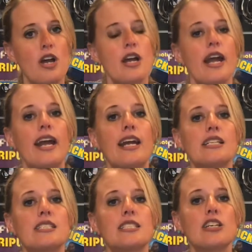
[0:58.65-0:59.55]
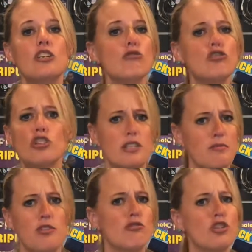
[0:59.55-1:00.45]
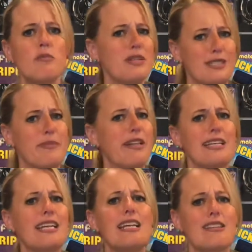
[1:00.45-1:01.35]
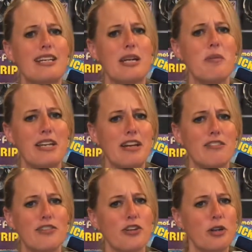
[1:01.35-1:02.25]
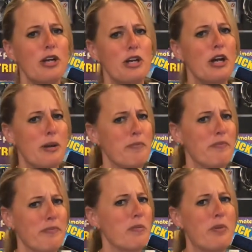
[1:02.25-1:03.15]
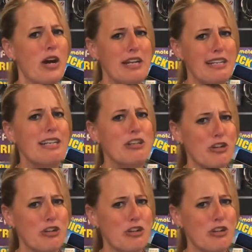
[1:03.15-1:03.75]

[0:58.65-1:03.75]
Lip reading: and you shouldn't be smelling anything coming out of your potty in your